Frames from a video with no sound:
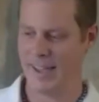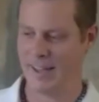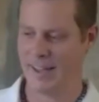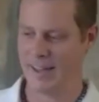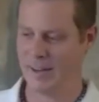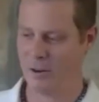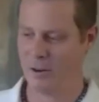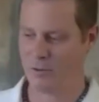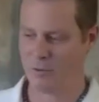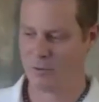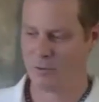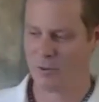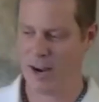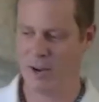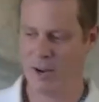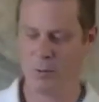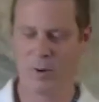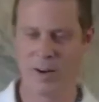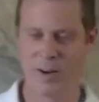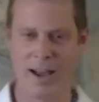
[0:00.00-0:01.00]
and
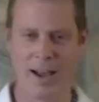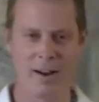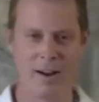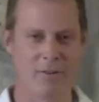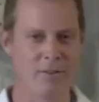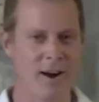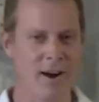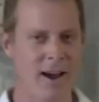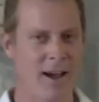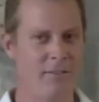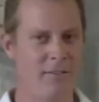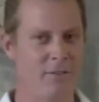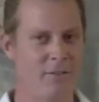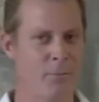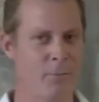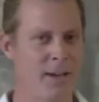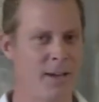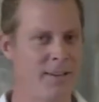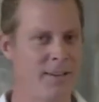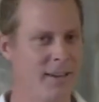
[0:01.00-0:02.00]
right when I arrive
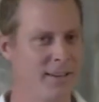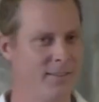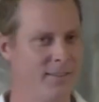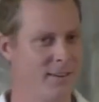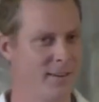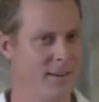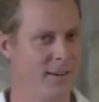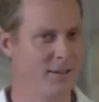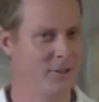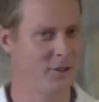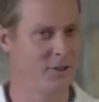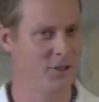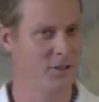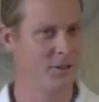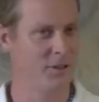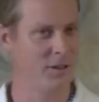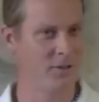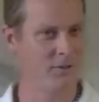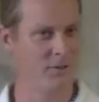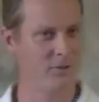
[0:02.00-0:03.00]
at my
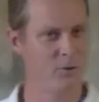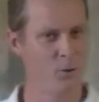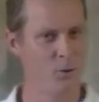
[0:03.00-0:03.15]
destination, a